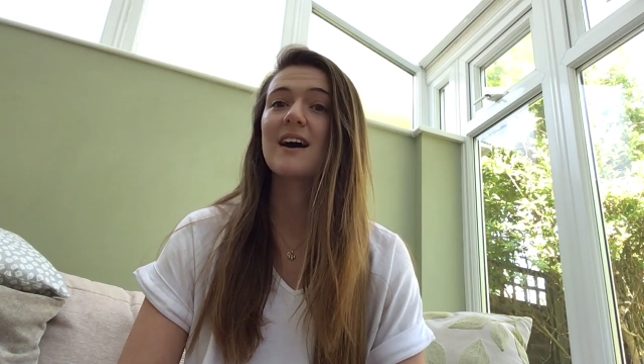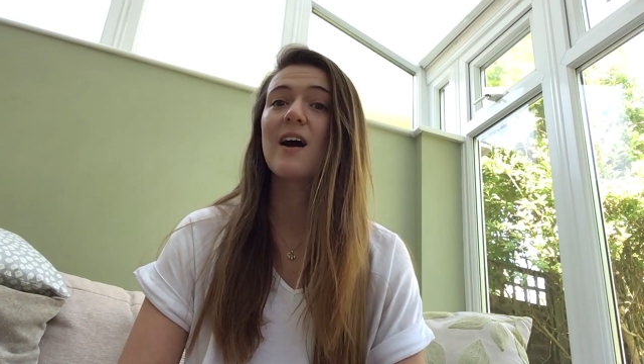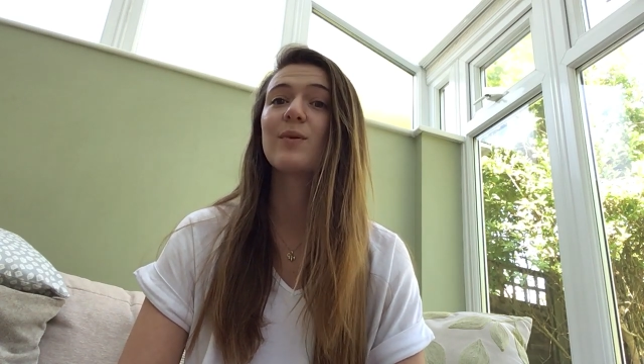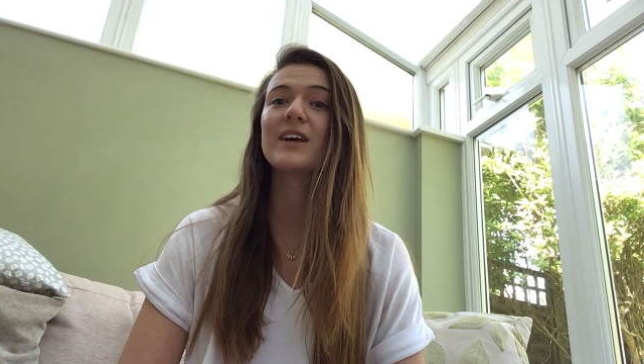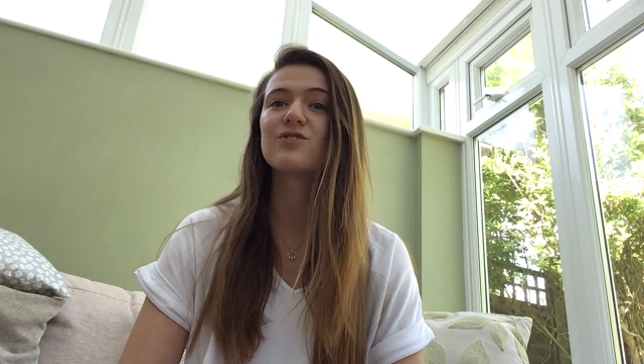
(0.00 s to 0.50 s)
I
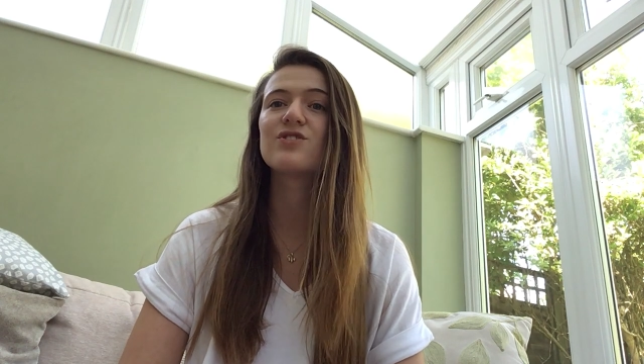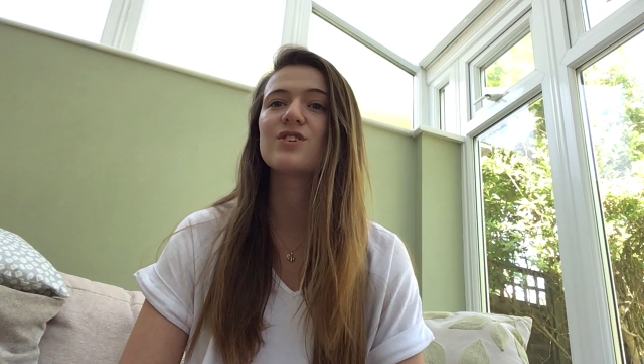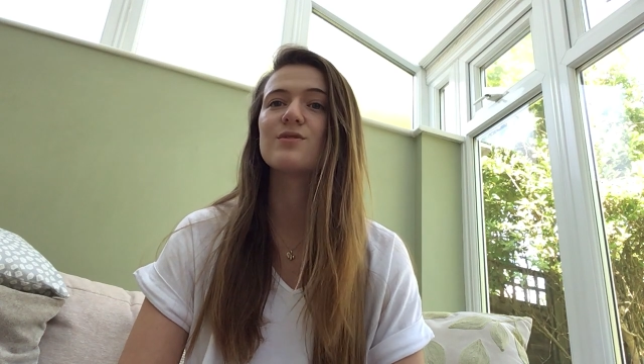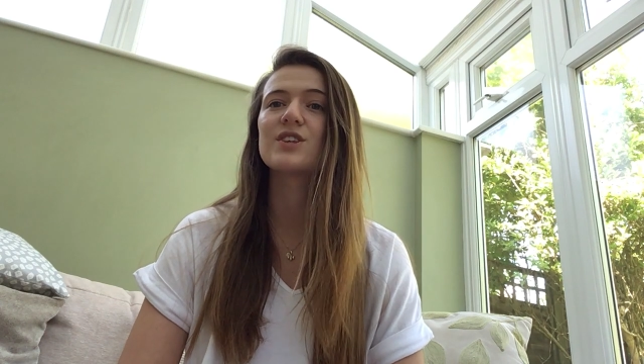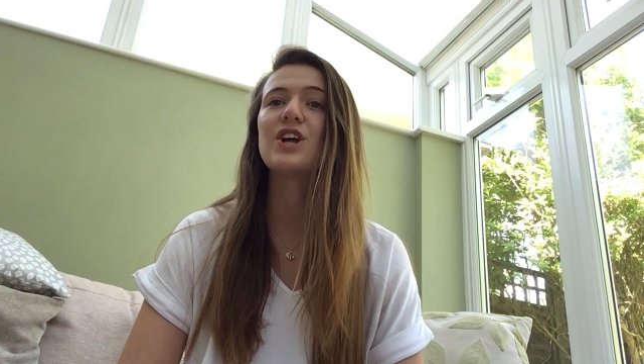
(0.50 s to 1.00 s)
will
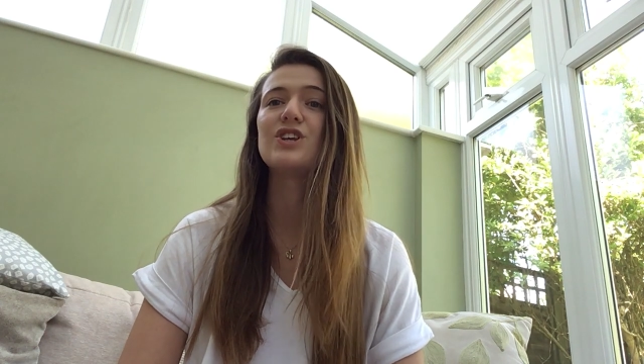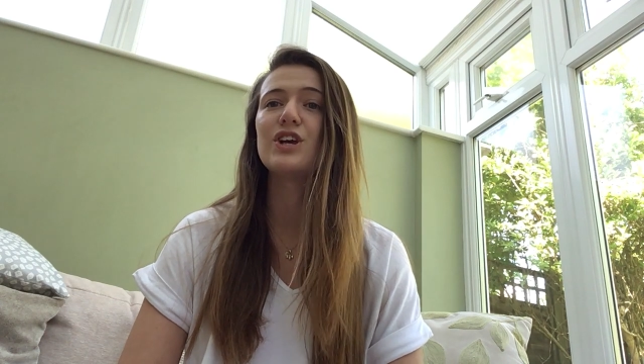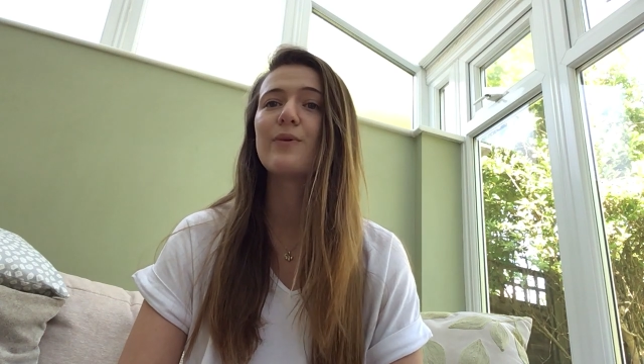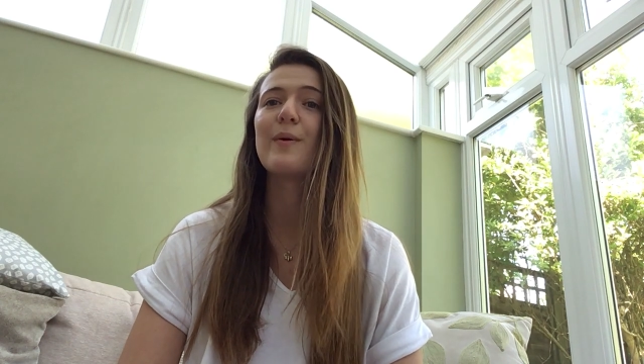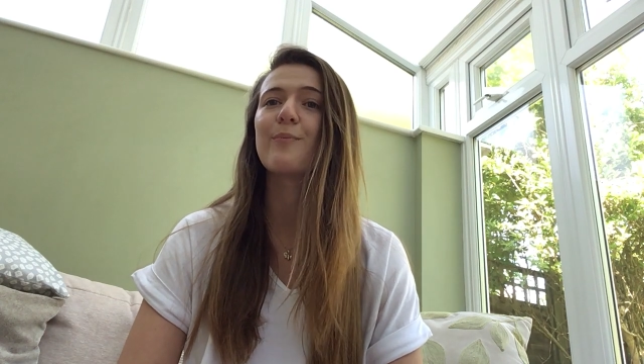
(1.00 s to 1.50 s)
introduce a
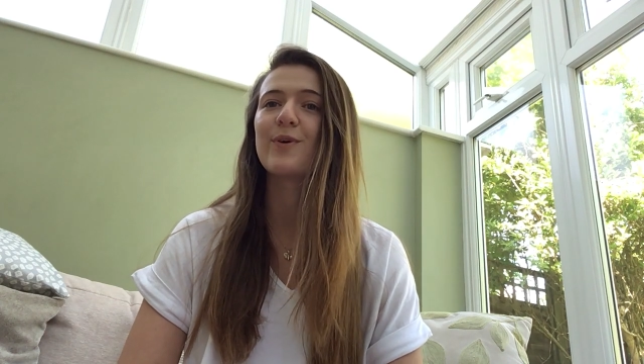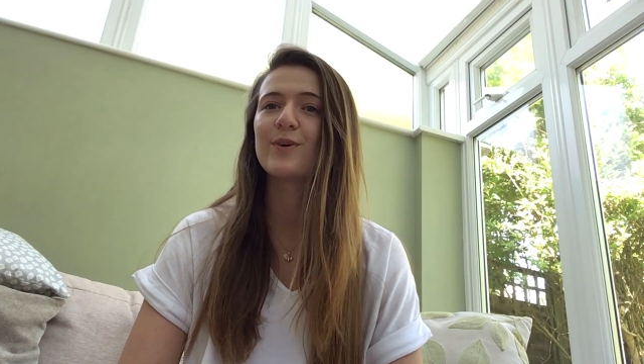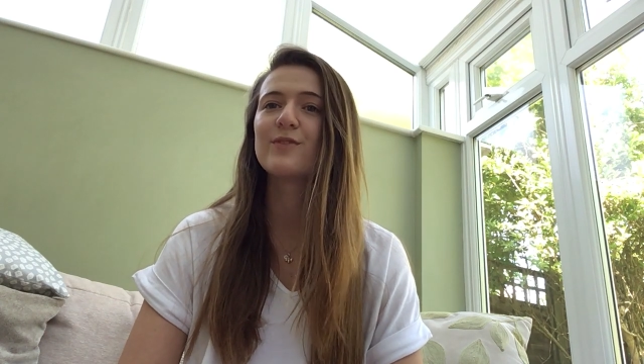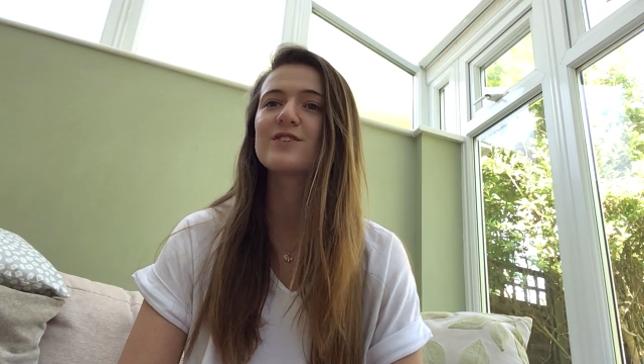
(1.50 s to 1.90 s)
new improved